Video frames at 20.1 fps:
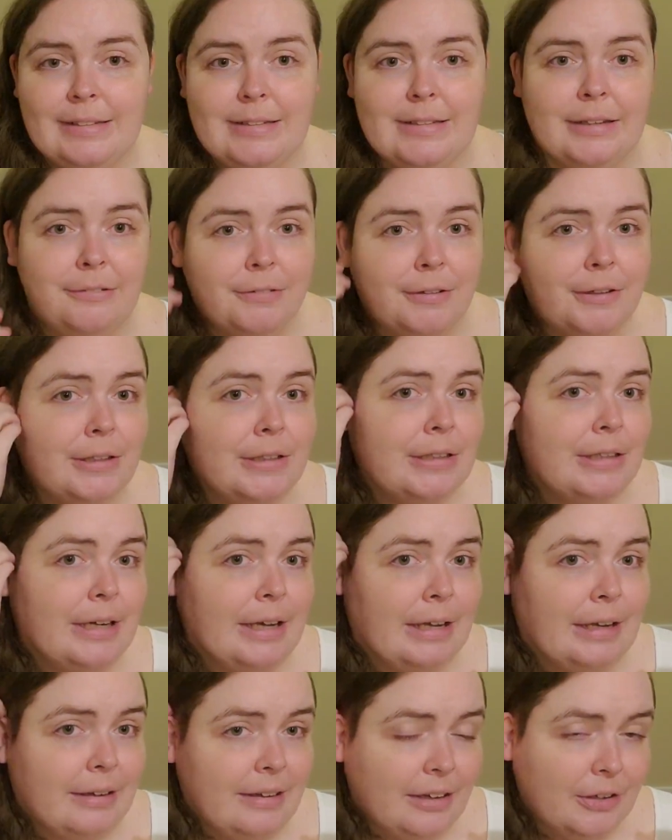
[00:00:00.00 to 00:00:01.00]
safer
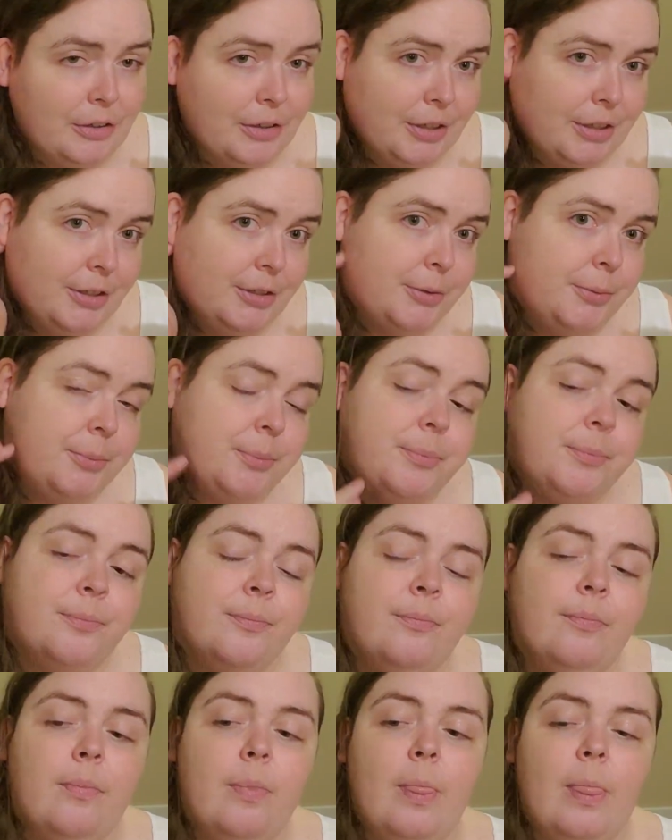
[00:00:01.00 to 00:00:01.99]
and healthier.
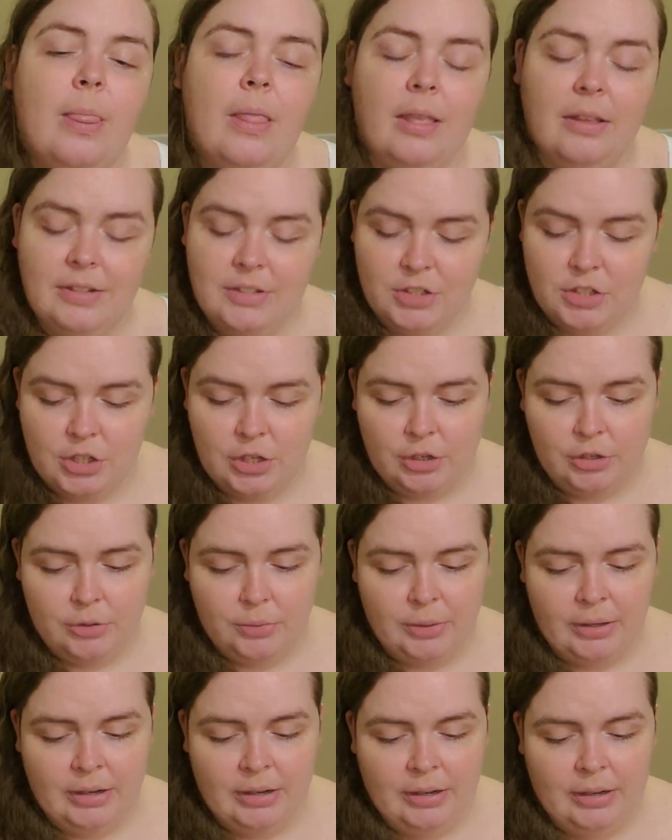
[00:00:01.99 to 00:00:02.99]

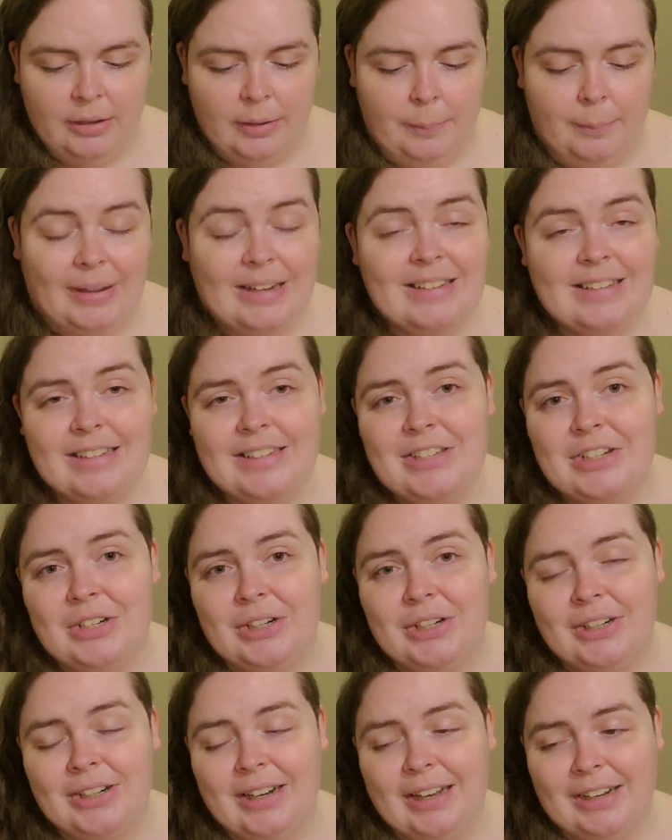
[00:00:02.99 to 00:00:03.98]
So my
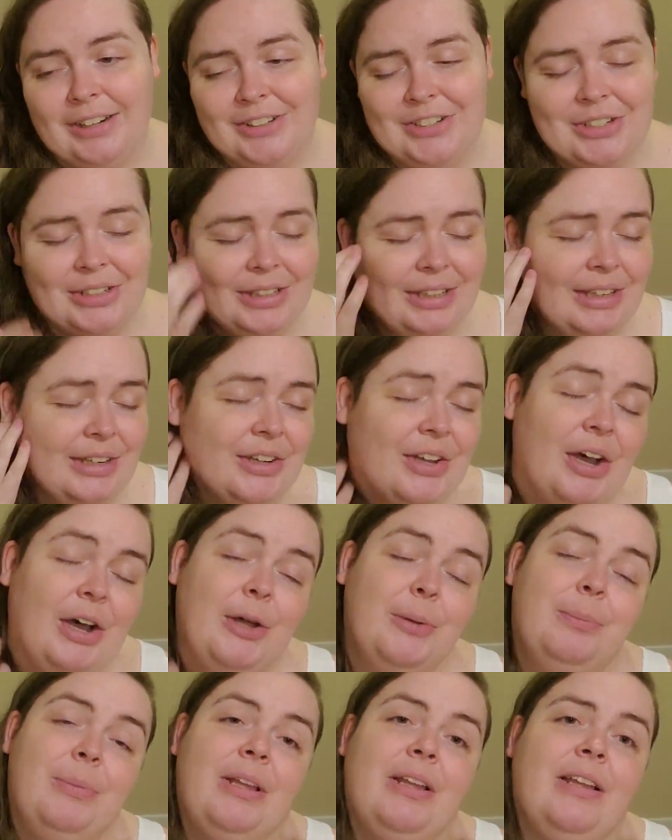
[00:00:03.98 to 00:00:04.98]
sister actually
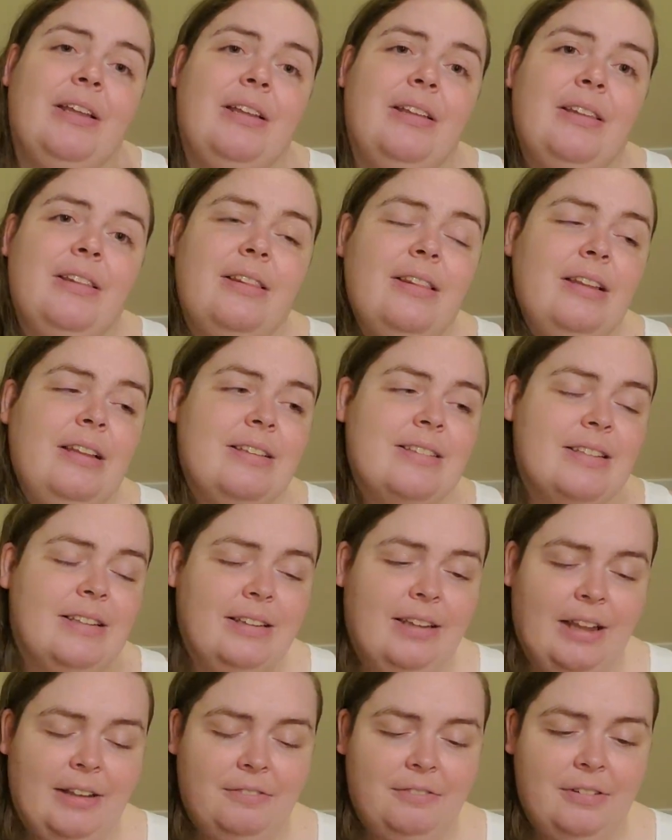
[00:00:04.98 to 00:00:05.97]
got me these
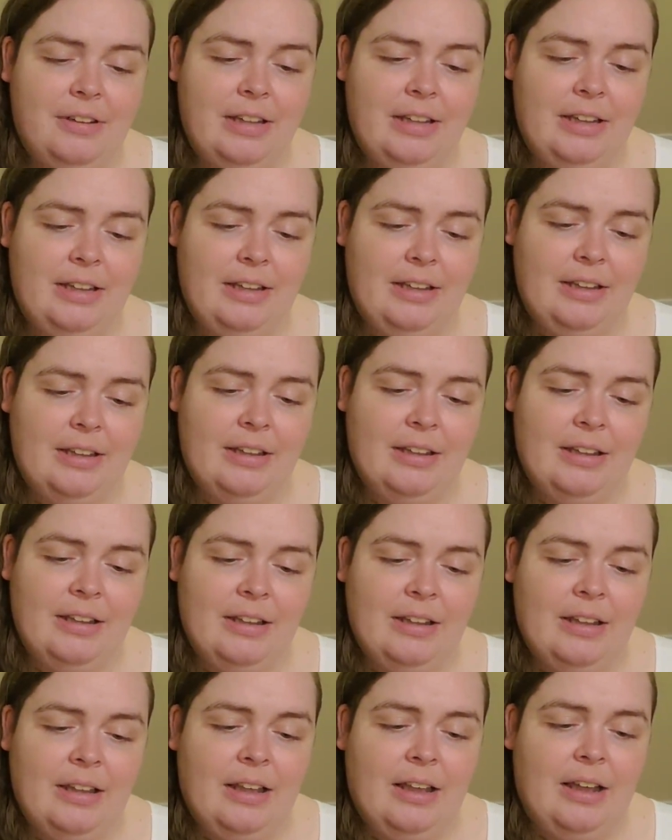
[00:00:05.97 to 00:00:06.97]
lovely
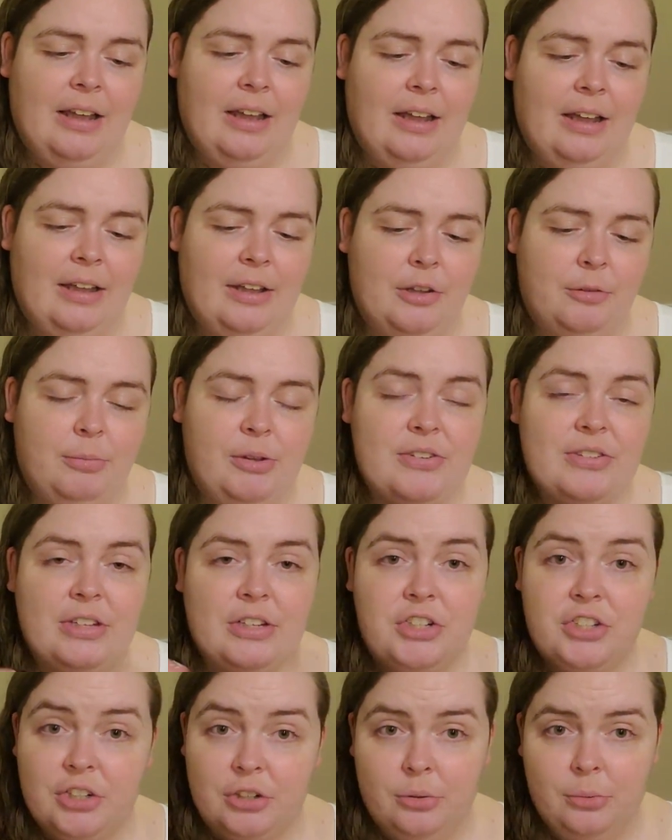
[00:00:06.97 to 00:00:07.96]

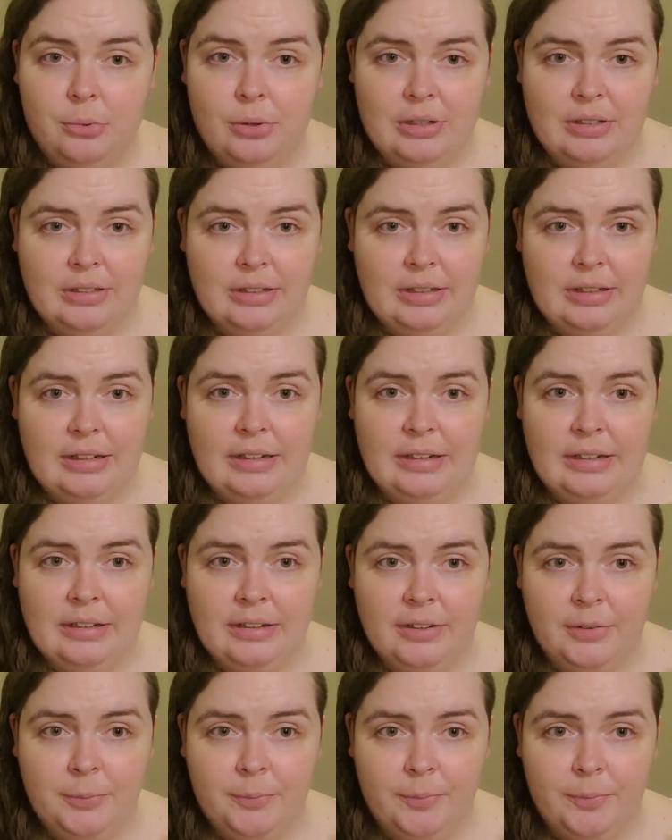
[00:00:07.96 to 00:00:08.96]
musician quality